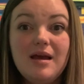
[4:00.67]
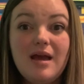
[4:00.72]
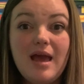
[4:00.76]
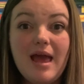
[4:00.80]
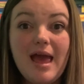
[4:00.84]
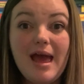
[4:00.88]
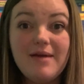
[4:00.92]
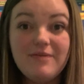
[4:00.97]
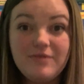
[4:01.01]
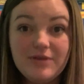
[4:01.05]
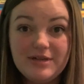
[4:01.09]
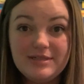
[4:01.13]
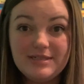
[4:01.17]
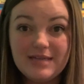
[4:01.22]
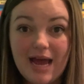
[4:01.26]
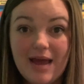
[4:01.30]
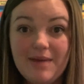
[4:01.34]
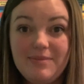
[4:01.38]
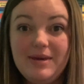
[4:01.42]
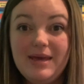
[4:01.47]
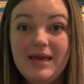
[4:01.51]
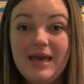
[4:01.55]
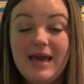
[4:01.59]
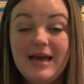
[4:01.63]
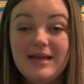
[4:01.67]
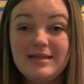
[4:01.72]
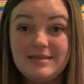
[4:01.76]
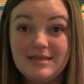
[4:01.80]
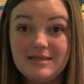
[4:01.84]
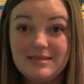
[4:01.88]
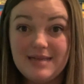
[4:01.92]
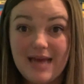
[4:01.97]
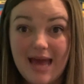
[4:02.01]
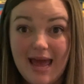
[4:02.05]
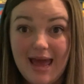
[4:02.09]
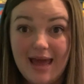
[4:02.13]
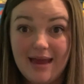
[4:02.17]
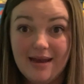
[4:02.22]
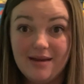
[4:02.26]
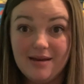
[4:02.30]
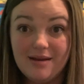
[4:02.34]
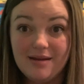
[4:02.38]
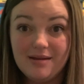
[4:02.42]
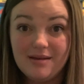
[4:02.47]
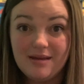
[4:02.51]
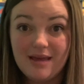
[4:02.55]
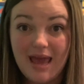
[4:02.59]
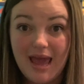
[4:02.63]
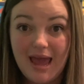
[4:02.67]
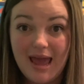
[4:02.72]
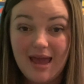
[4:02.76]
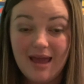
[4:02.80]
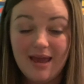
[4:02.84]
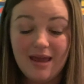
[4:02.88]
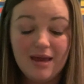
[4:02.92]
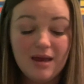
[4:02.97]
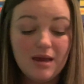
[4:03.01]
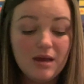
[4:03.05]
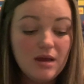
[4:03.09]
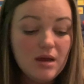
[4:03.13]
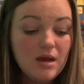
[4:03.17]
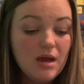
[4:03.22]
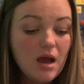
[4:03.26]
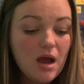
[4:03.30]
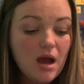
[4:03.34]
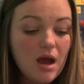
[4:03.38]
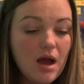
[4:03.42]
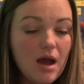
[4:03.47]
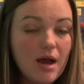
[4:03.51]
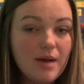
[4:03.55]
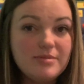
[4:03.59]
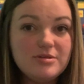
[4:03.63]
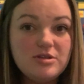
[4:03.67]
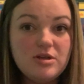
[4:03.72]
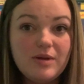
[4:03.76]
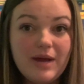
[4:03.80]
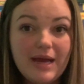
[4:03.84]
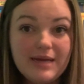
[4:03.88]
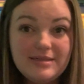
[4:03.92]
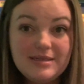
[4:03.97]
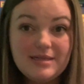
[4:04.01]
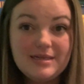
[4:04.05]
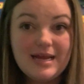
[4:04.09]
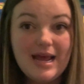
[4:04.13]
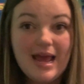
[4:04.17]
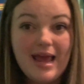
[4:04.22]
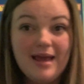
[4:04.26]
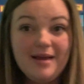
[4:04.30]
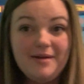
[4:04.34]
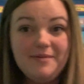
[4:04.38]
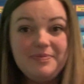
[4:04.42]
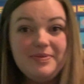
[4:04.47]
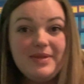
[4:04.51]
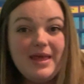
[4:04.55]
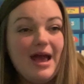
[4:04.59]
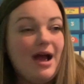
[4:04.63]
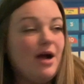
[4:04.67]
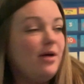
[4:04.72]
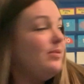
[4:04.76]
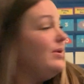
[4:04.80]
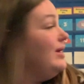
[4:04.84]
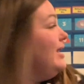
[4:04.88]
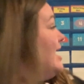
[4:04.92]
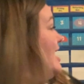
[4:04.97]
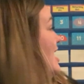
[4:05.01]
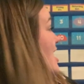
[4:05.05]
every time he hits a 10, okay? So like today, how we